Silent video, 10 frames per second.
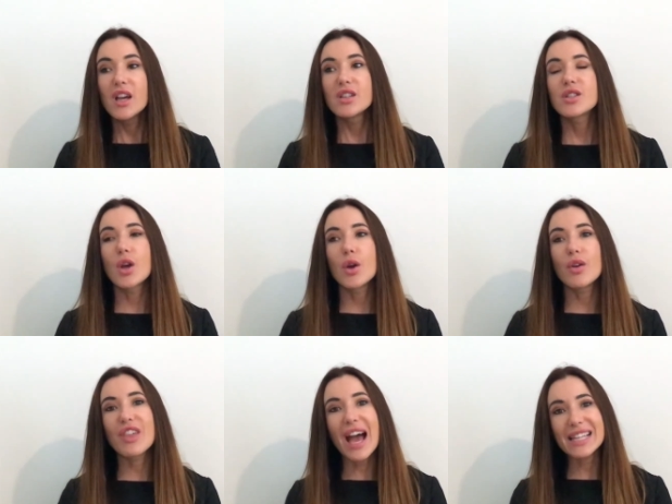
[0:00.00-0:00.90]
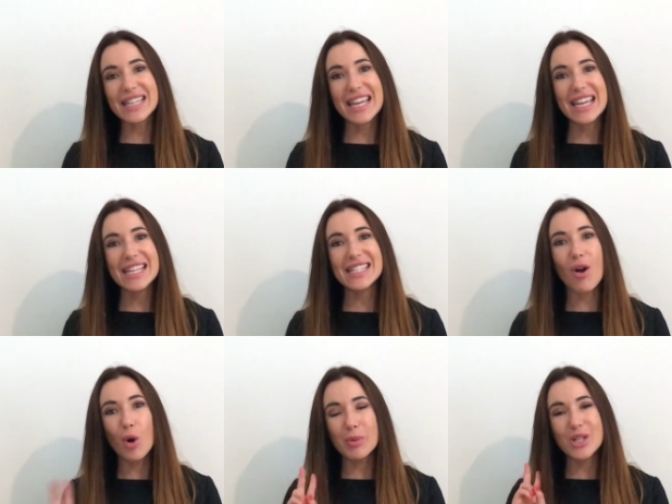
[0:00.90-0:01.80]
So that is
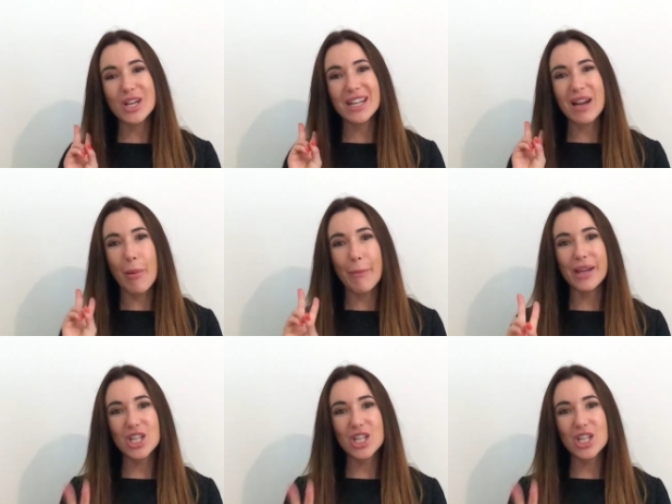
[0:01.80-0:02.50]
option number